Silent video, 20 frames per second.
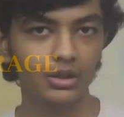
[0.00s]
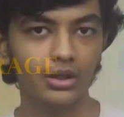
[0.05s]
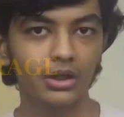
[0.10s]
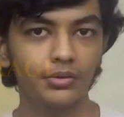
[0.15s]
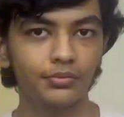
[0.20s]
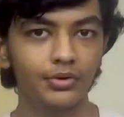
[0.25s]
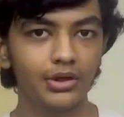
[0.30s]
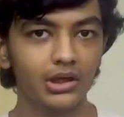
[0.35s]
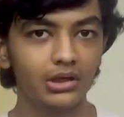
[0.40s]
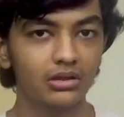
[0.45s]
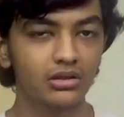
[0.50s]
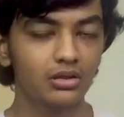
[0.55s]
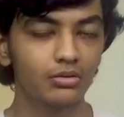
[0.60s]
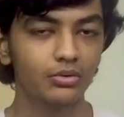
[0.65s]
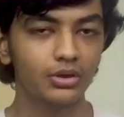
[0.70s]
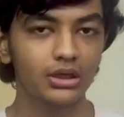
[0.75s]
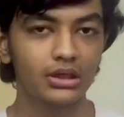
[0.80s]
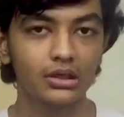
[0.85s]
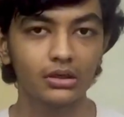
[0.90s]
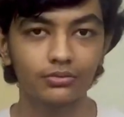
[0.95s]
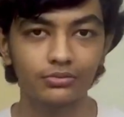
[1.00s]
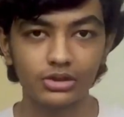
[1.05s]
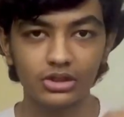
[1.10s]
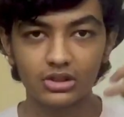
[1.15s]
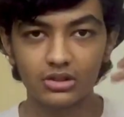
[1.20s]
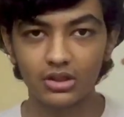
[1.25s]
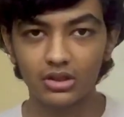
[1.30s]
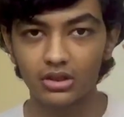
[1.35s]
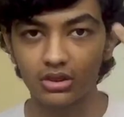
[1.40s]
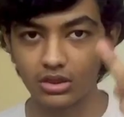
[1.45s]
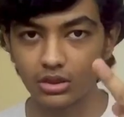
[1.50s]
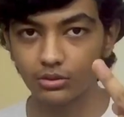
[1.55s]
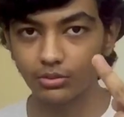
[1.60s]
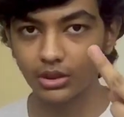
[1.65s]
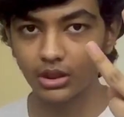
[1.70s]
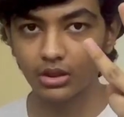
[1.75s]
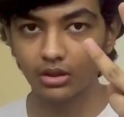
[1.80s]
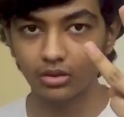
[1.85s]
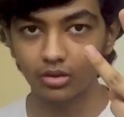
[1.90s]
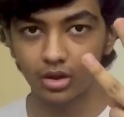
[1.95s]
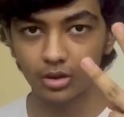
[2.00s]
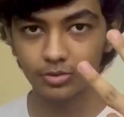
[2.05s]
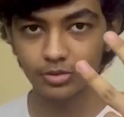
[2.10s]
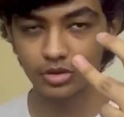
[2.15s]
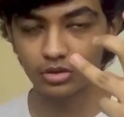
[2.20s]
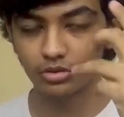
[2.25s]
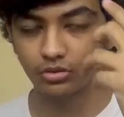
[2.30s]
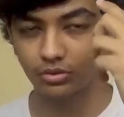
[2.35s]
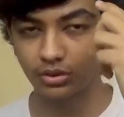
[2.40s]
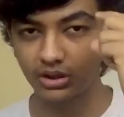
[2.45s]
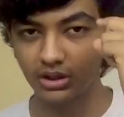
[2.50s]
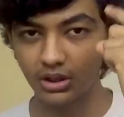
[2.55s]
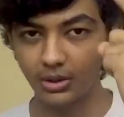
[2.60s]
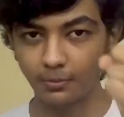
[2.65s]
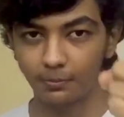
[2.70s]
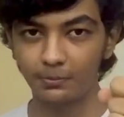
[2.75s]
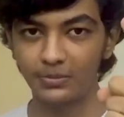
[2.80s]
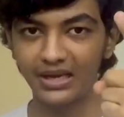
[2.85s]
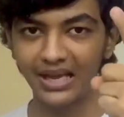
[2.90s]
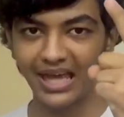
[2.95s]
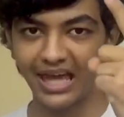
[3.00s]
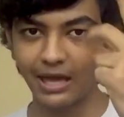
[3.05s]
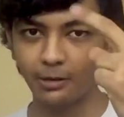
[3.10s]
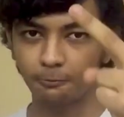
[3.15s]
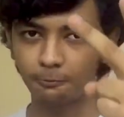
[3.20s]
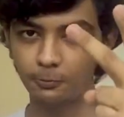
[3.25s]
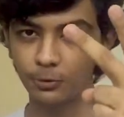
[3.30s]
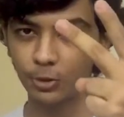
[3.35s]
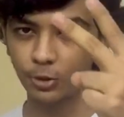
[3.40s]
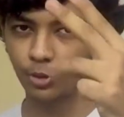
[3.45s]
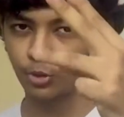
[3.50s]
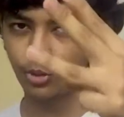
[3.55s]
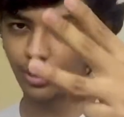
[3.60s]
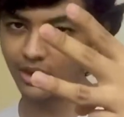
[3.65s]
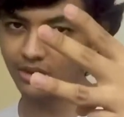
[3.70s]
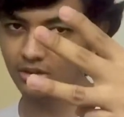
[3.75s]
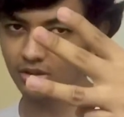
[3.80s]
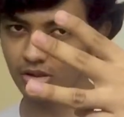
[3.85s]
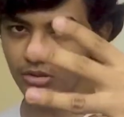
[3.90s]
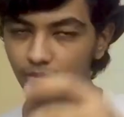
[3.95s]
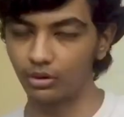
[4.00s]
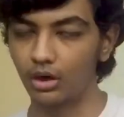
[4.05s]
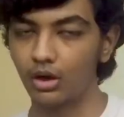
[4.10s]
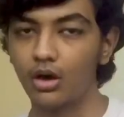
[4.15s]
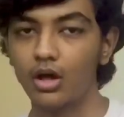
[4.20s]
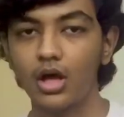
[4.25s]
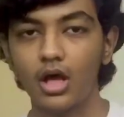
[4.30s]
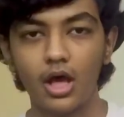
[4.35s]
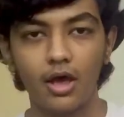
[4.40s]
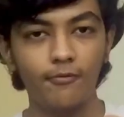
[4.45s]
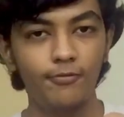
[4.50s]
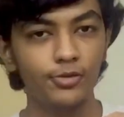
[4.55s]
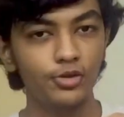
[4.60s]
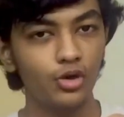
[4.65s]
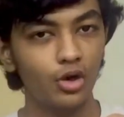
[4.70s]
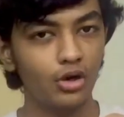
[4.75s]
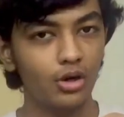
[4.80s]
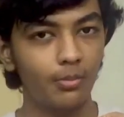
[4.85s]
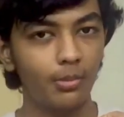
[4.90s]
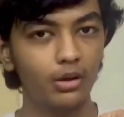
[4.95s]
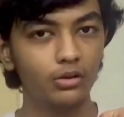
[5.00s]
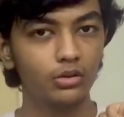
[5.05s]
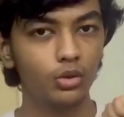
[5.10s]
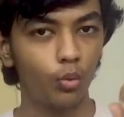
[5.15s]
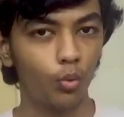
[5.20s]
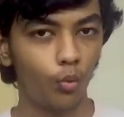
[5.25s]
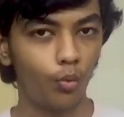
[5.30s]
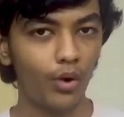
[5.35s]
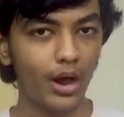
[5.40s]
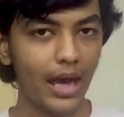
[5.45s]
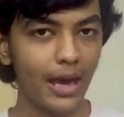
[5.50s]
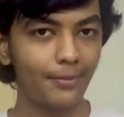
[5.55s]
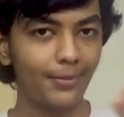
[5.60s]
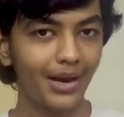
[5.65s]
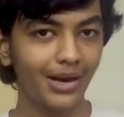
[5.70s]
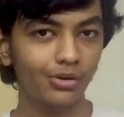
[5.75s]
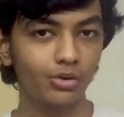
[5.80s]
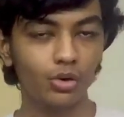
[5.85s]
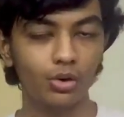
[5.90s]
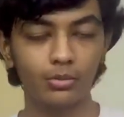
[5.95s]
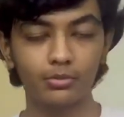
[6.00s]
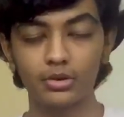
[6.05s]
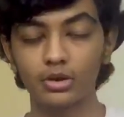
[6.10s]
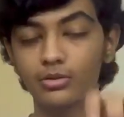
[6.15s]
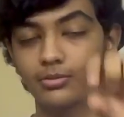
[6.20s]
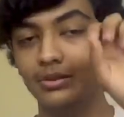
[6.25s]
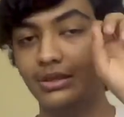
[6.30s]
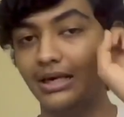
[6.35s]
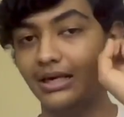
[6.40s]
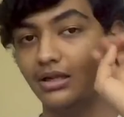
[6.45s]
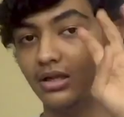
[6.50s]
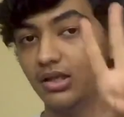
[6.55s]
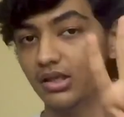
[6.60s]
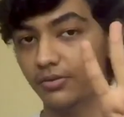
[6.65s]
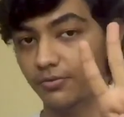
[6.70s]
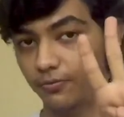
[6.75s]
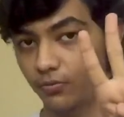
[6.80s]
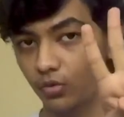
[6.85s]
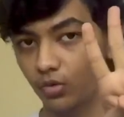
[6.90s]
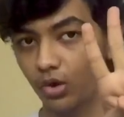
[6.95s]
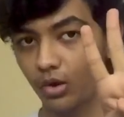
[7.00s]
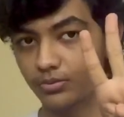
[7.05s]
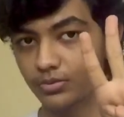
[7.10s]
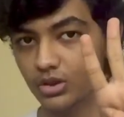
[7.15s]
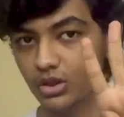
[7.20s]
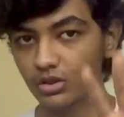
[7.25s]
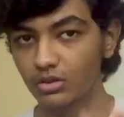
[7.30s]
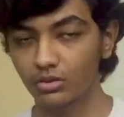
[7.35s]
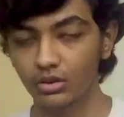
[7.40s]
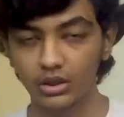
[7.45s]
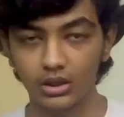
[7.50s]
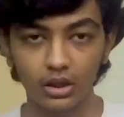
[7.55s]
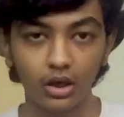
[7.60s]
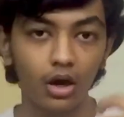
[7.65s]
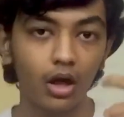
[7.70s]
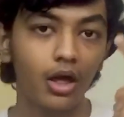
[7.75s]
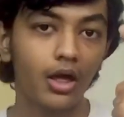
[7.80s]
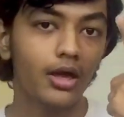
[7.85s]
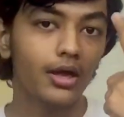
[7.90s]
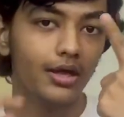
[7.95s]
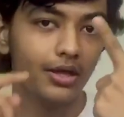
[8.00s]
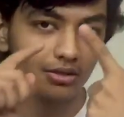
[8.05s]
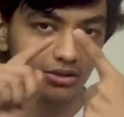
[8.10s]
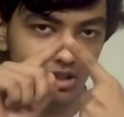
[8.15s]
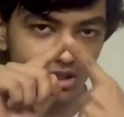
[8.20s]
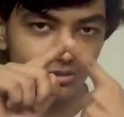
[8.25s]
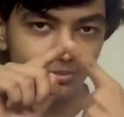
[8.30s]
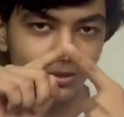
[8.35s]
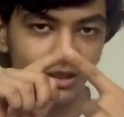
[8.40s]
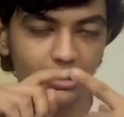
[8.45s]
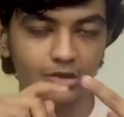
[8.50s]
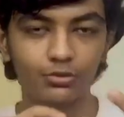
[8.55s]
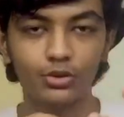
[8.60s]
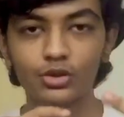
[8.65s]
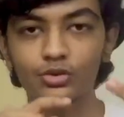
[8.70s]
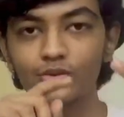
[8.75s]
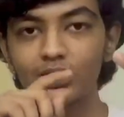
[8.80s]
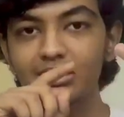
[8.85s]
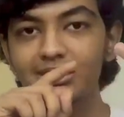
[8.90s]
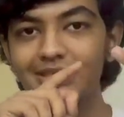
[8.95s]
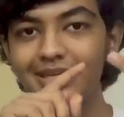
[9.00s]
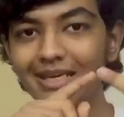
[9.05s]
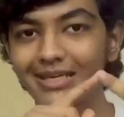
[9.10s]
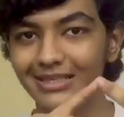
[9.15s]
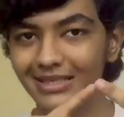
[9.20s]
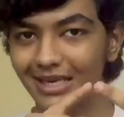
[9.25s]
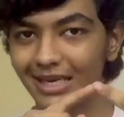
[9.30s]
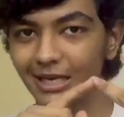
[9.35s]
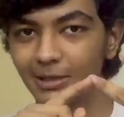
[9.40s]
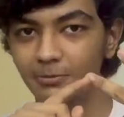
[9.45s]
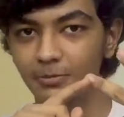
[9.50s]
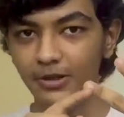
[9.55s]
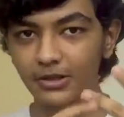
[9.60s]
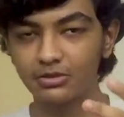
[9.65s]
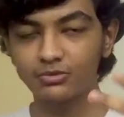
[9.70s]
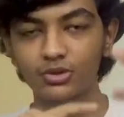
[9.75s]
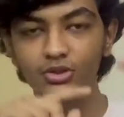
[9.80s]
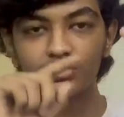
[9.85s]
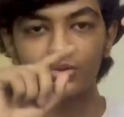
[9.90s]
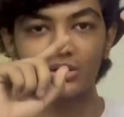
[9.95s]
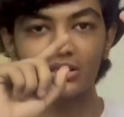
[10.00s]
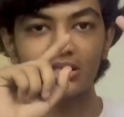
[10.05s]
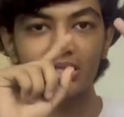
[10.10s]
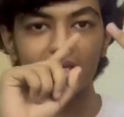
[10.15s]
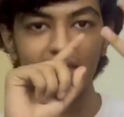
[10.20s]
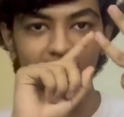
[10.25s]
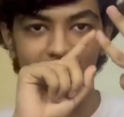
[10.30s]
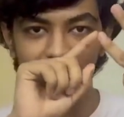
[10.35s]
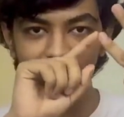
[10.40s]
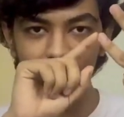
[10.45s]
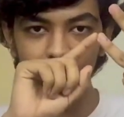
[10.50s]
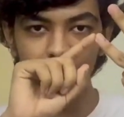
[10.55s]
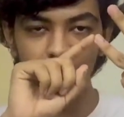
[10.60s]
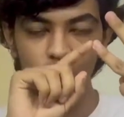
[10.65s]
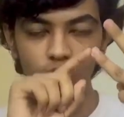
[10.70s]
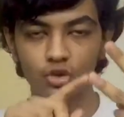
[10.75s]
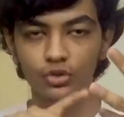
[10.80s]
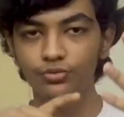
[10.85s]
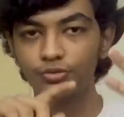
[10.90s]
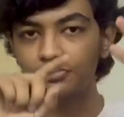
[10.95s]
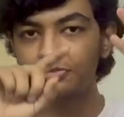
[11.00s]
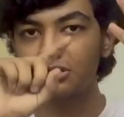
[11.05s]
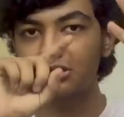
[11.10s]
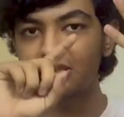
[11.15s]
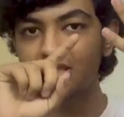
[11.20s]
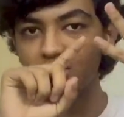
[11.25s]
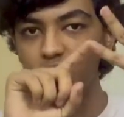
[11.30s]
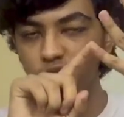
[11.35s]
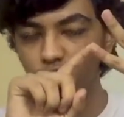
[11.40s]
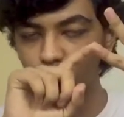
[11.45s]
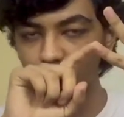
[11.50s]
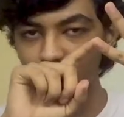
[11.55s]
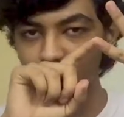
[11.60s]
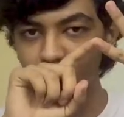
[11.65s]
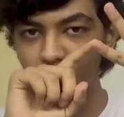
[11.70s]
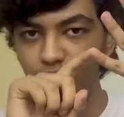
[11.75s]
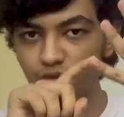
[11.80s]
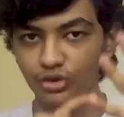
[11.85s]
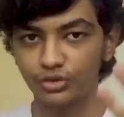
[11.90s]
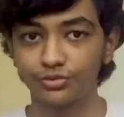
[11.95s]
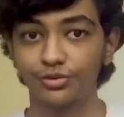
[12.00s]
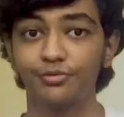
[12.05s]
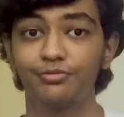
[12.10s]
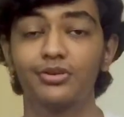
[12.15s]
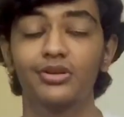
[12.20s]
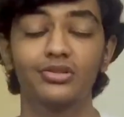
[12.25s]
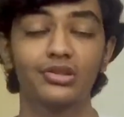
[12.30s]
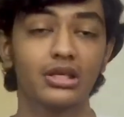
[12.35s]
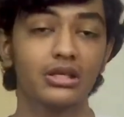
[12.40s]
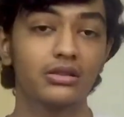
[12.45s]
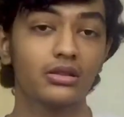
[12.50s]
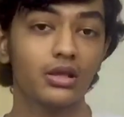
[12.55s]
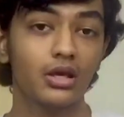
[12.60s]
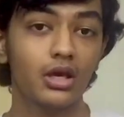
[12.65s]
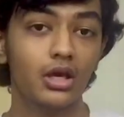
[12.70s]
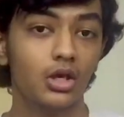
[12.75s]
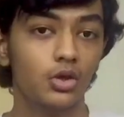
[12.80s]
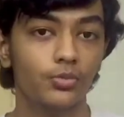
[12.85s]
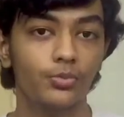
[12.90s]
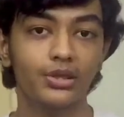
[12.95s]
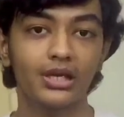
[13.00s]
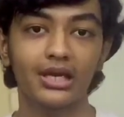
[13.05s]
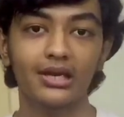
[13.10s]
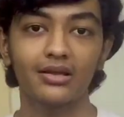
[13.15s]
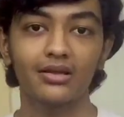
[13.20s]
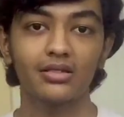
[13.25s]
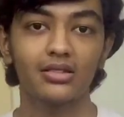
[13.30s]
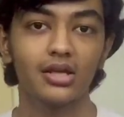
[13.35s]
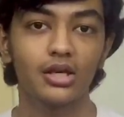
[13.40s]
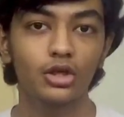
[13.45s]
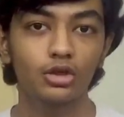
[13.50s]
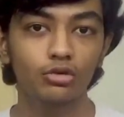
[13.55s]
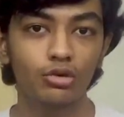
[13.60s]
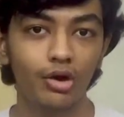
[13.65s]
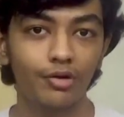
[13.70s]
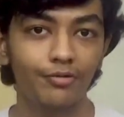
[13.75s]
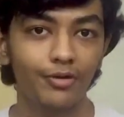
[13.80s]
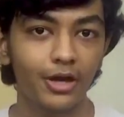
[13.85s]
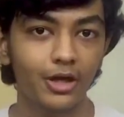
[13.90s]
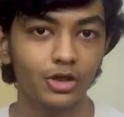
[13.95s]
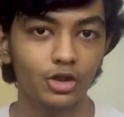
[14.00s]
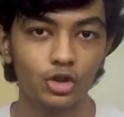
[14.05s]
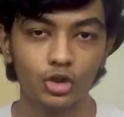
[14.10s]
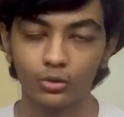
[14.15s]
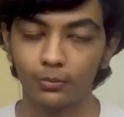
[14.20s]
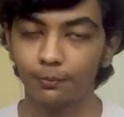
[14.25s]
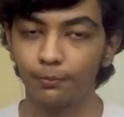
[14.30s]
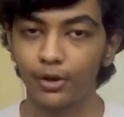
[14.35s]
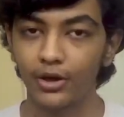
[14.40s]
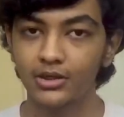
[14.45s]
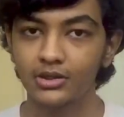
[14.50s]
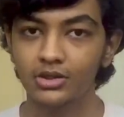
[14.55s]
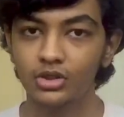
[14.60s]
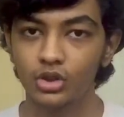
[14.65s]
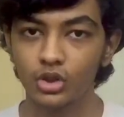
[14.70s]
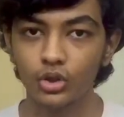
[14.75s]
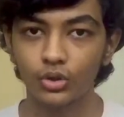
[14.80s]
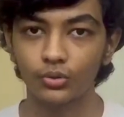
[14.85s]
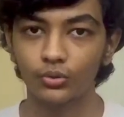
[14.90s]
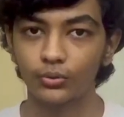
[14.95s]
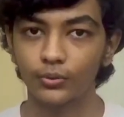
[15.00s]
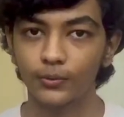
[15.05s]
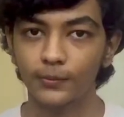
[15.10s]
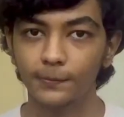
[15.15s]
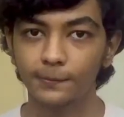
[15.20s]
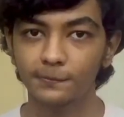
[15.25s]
color variants over here which is the three color options over here black blue and silver if we talk about the ram and rom we will be getting the four options over here 6 plus 128 8 plus 128 8 plus 256 12 plus 256 we're getting as the ufs 2.2